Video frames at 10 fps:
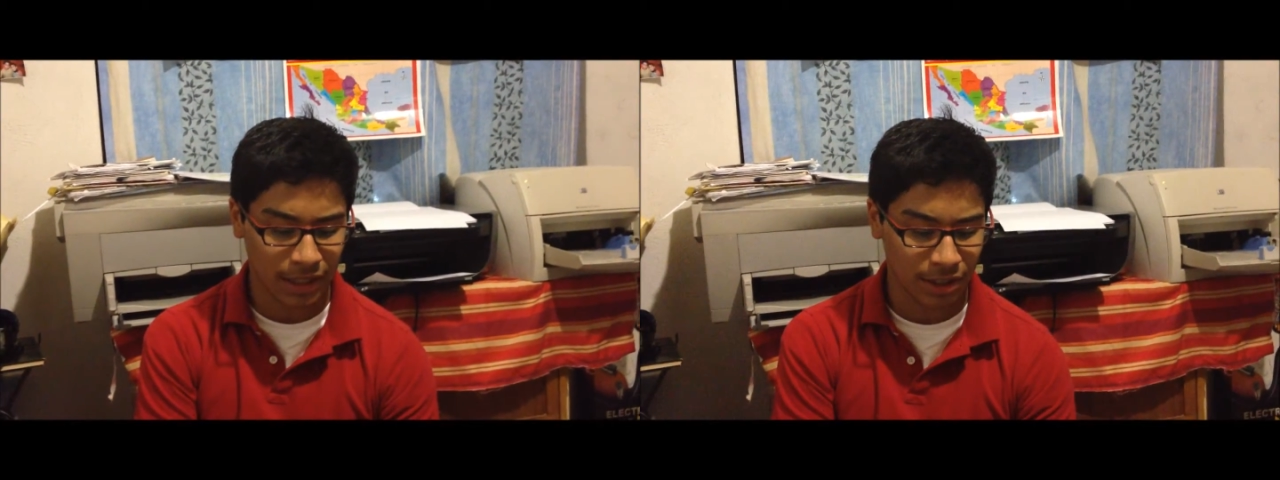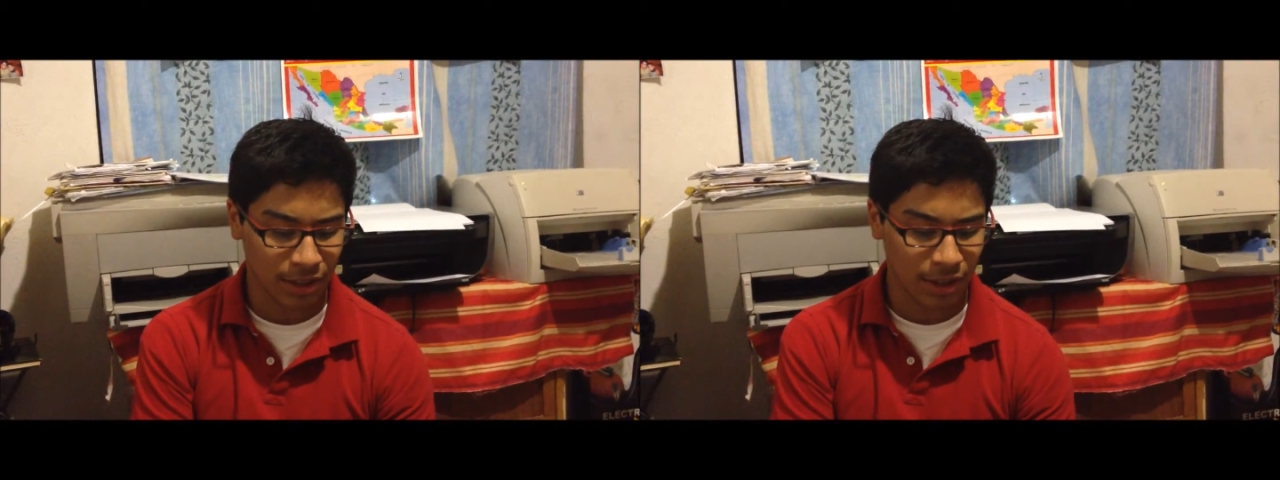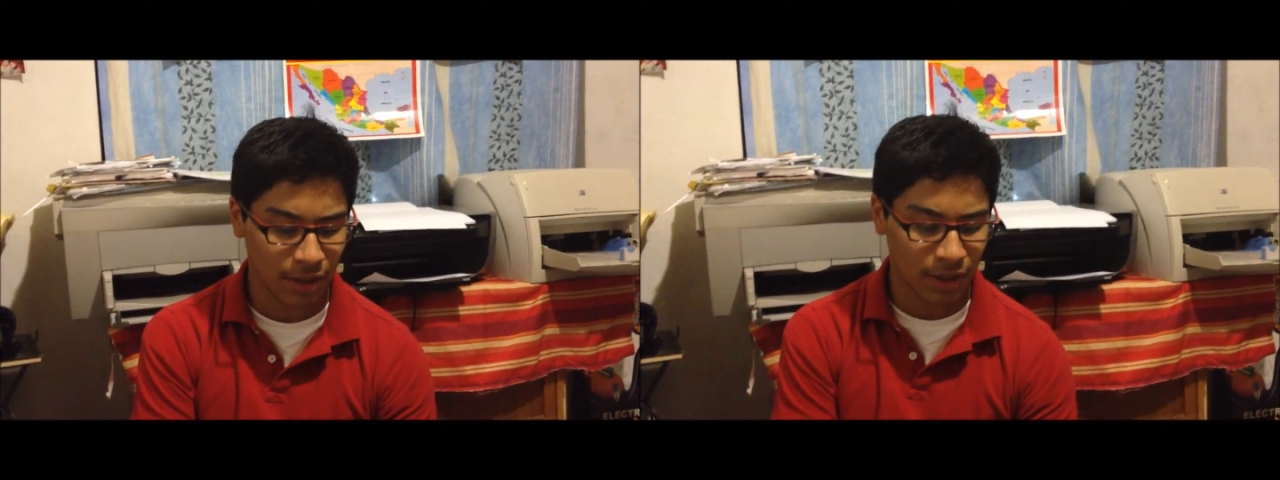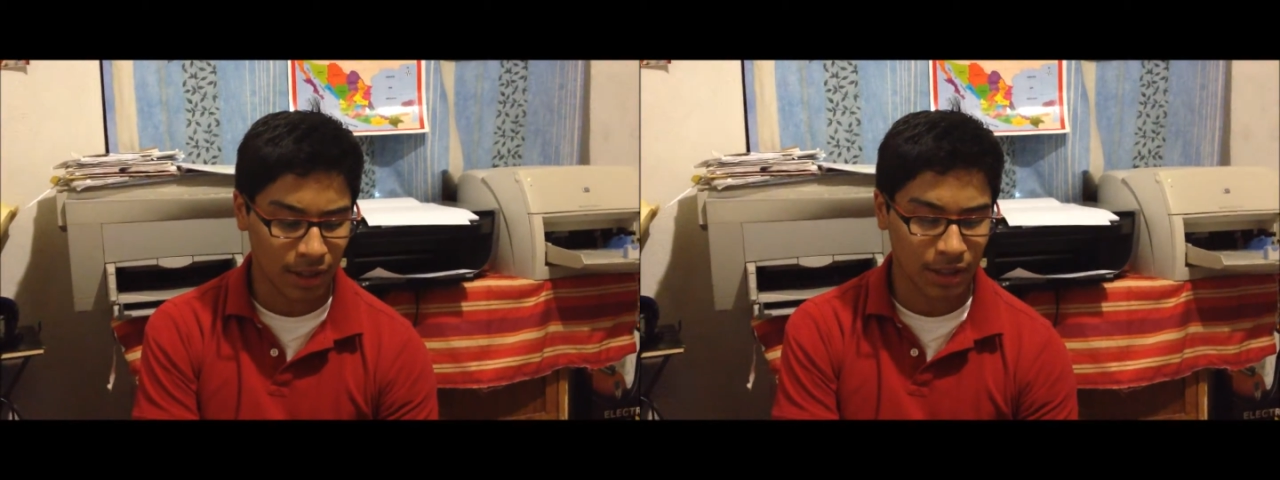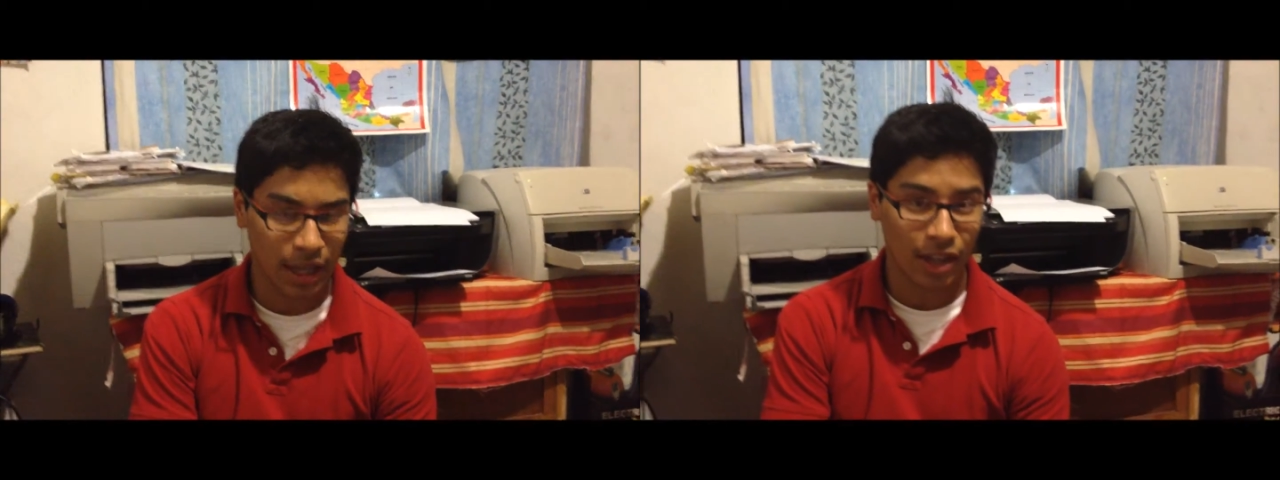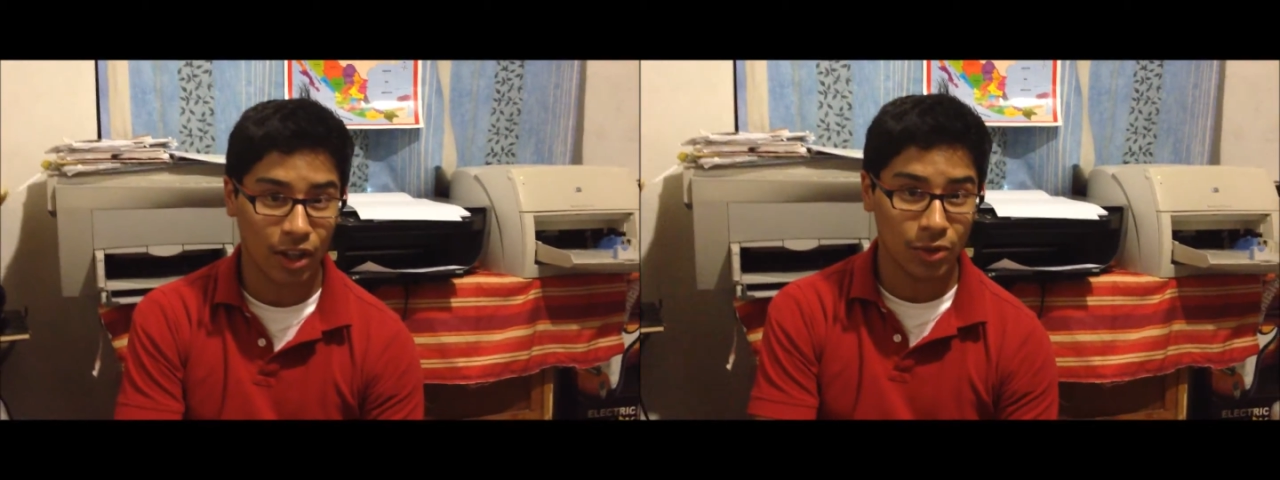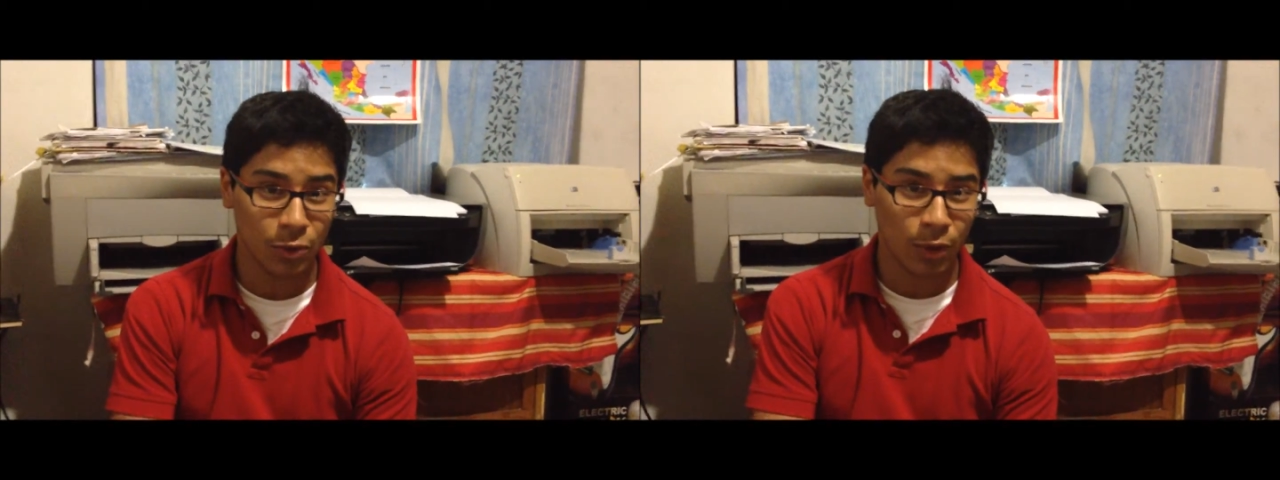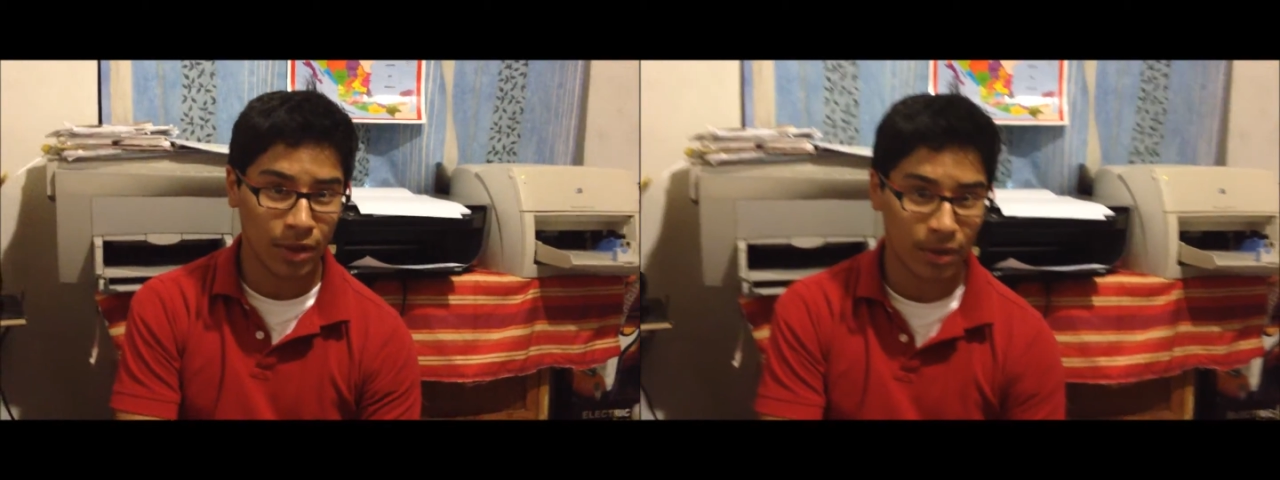generating a cold
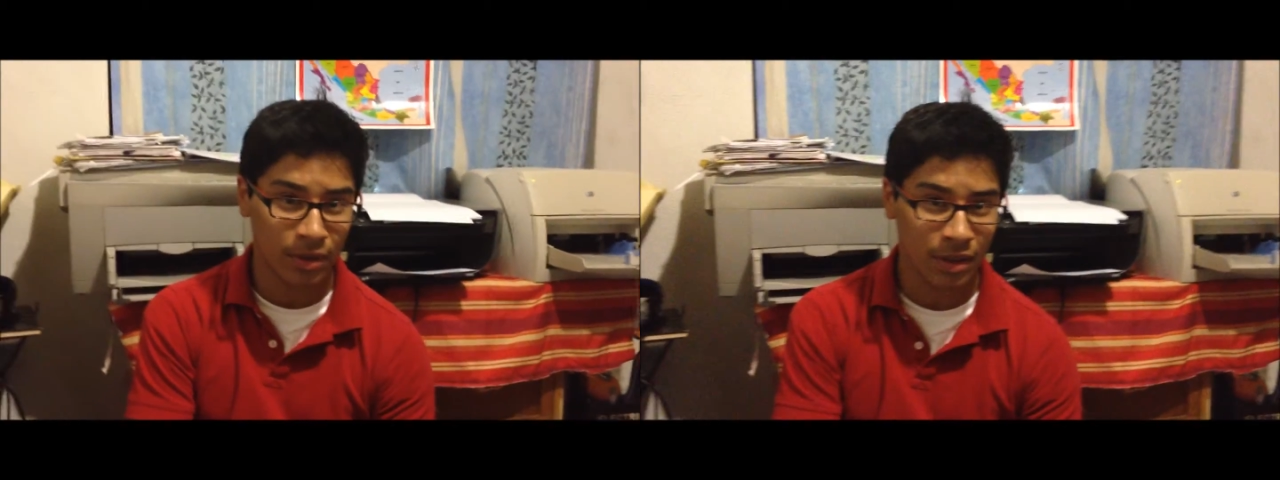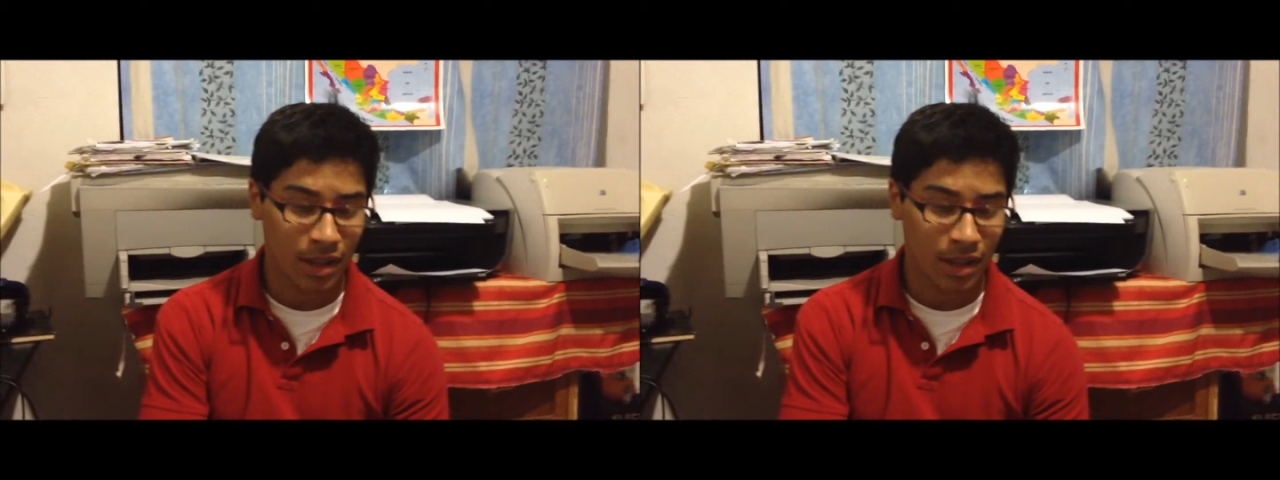weather.